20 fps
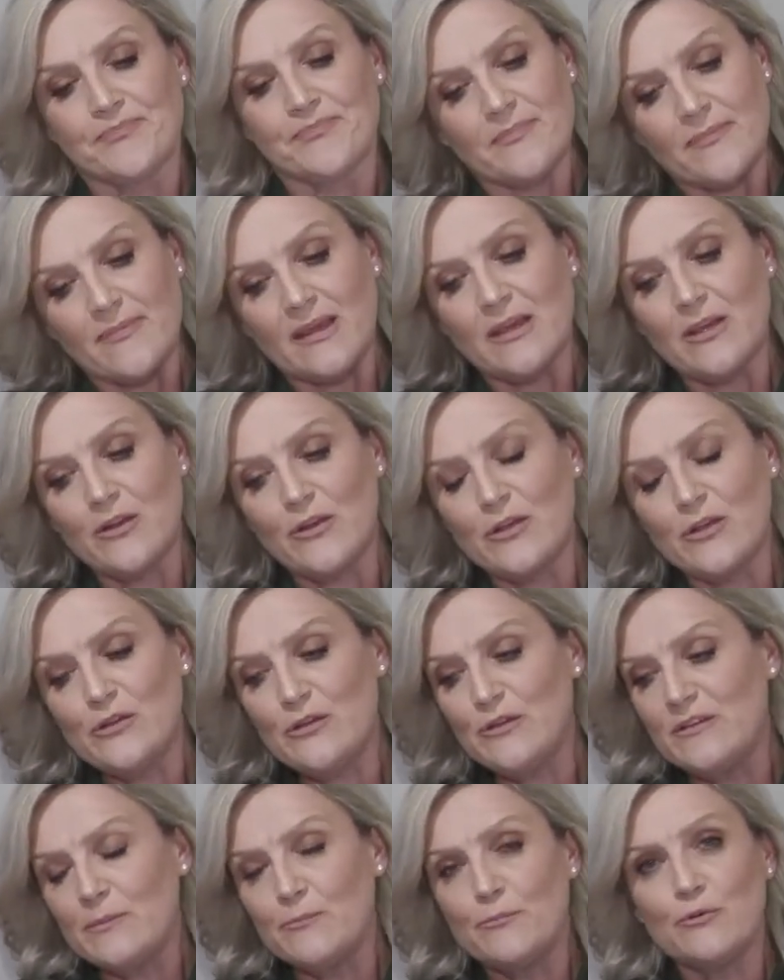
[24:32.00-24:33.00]
you know,
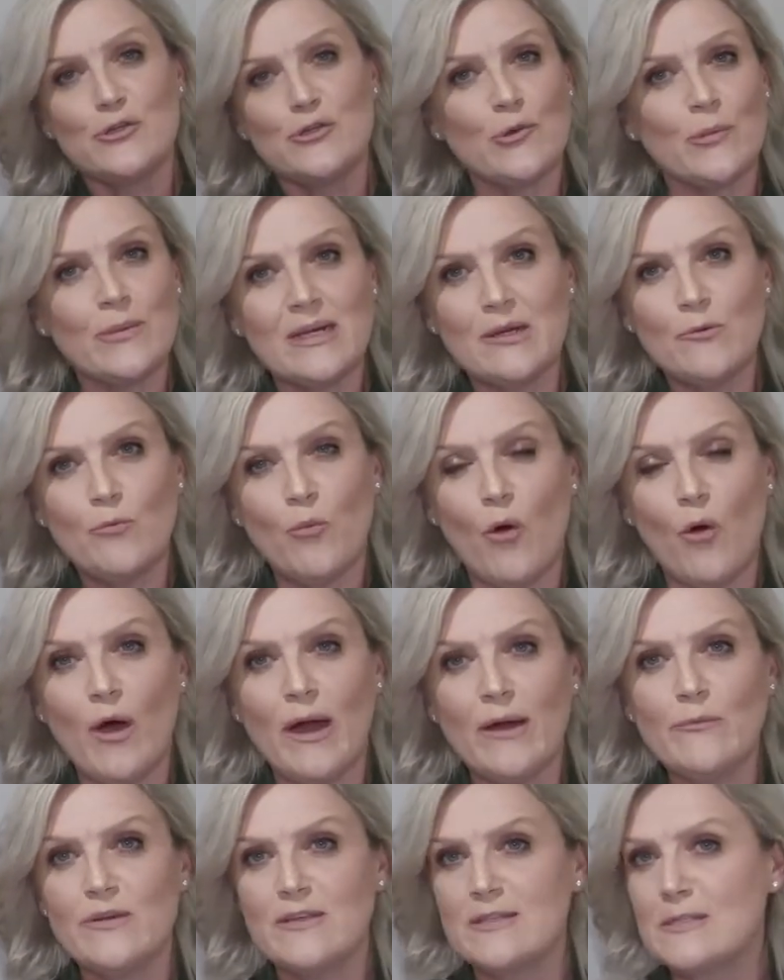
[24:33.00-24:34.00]
using predominantly white
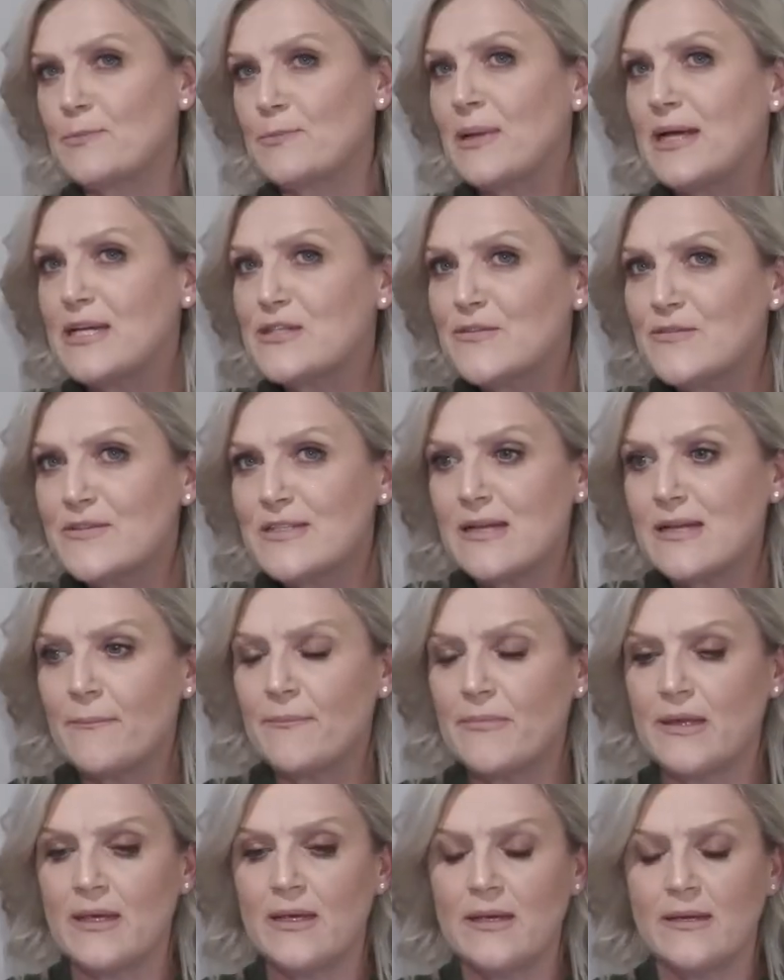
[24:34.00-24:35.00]
with a splash of
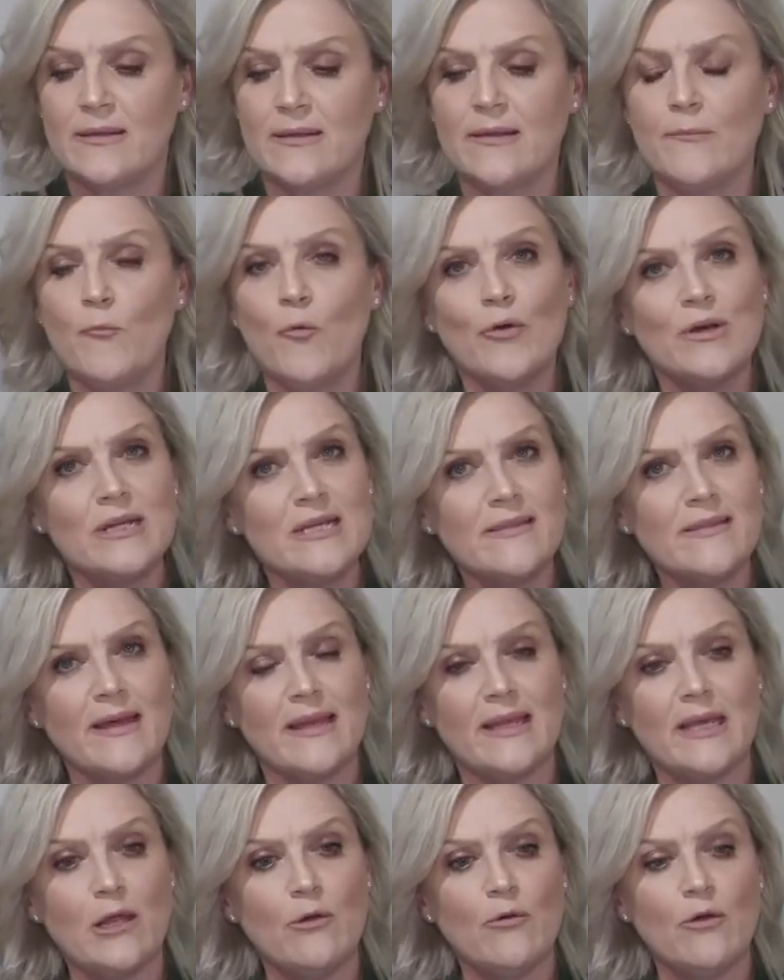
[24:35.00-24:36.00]
something and then wanting that
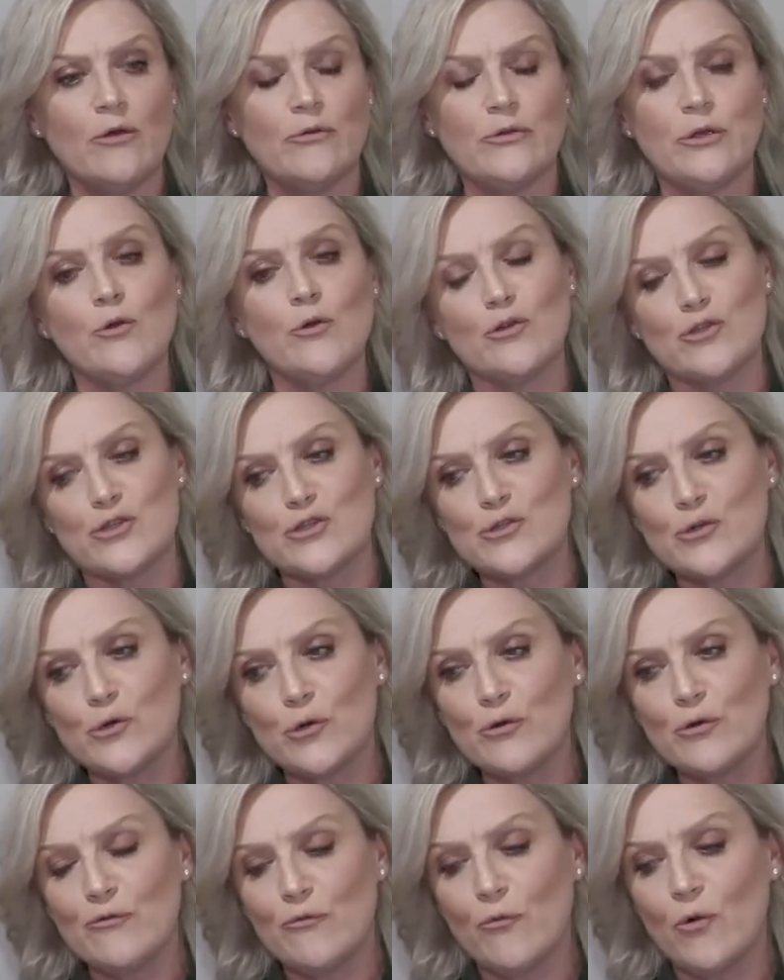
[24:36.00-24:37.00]
hero and you're not
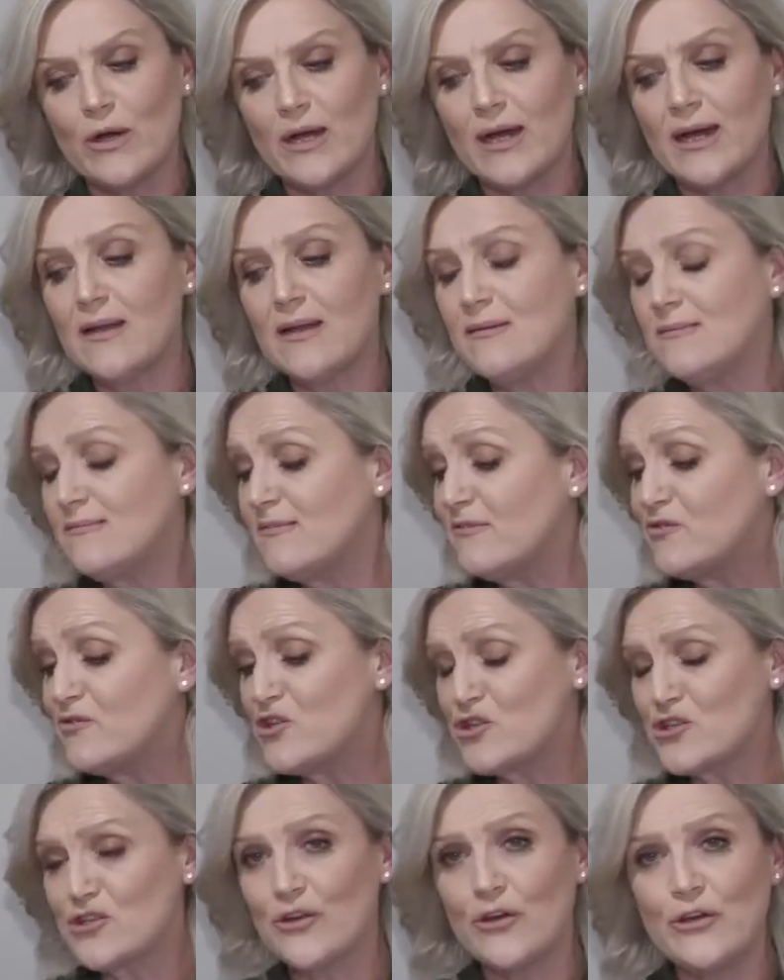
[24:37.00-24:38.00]
sure of what colour. I've
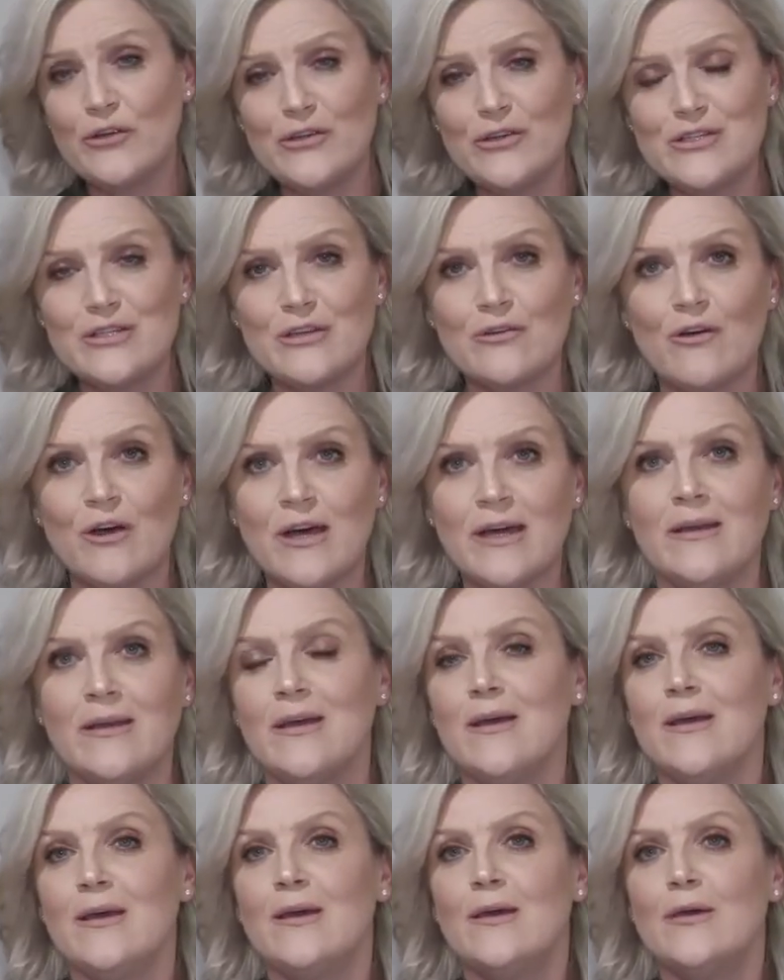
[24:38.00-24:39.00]
just shown you tonight
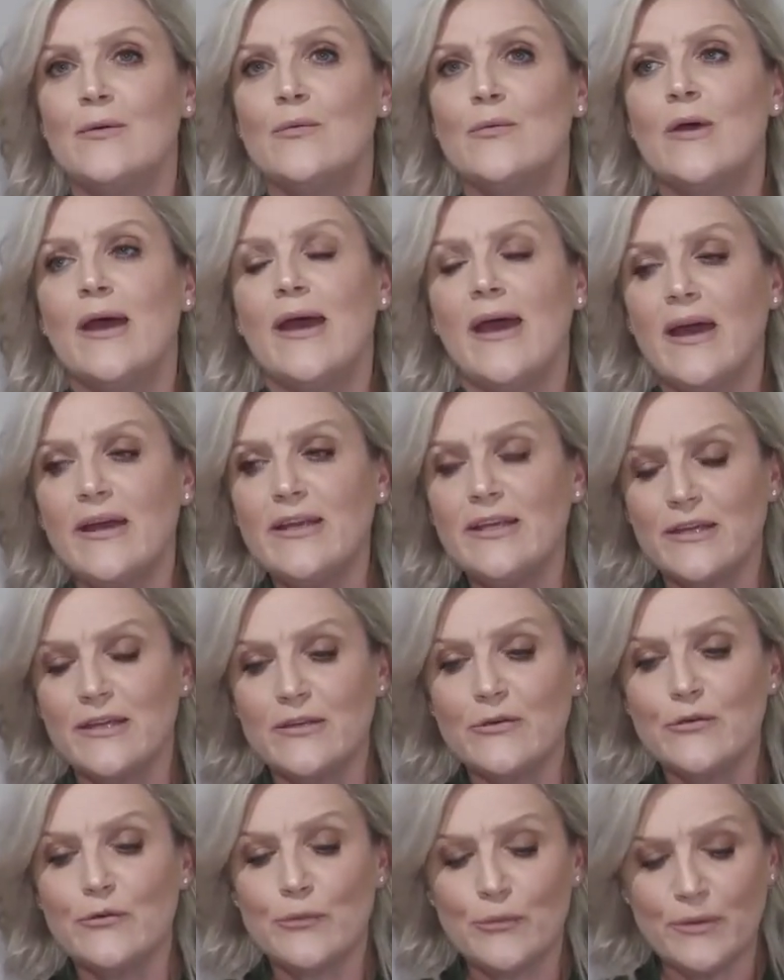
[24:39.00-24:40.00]
how you can
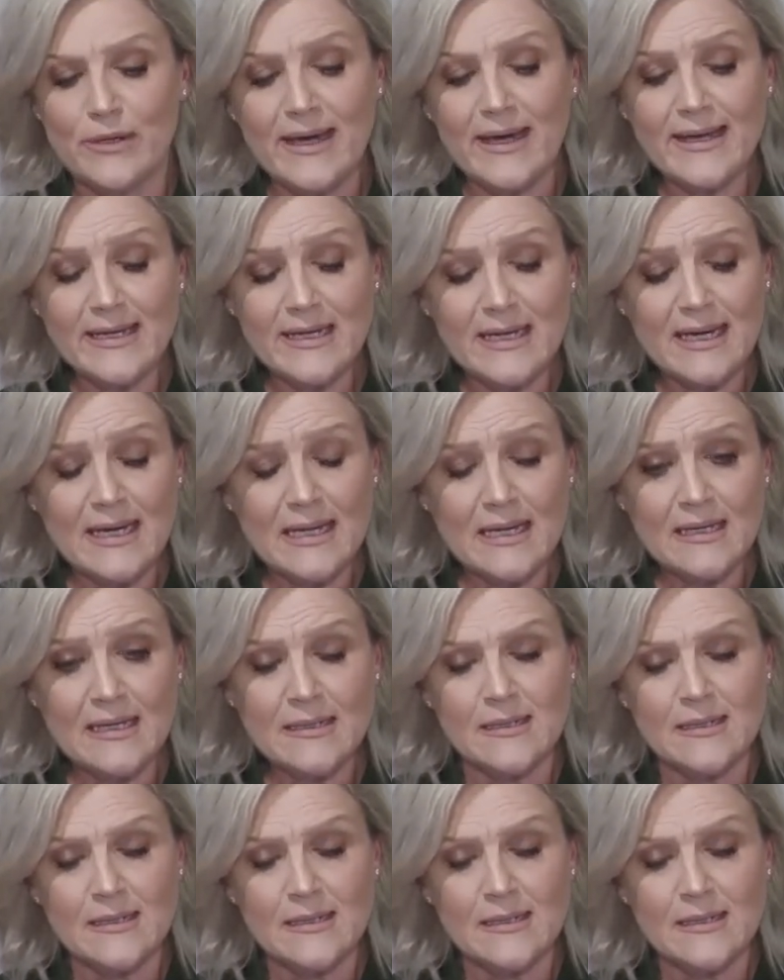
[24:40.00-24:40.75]
create a colour,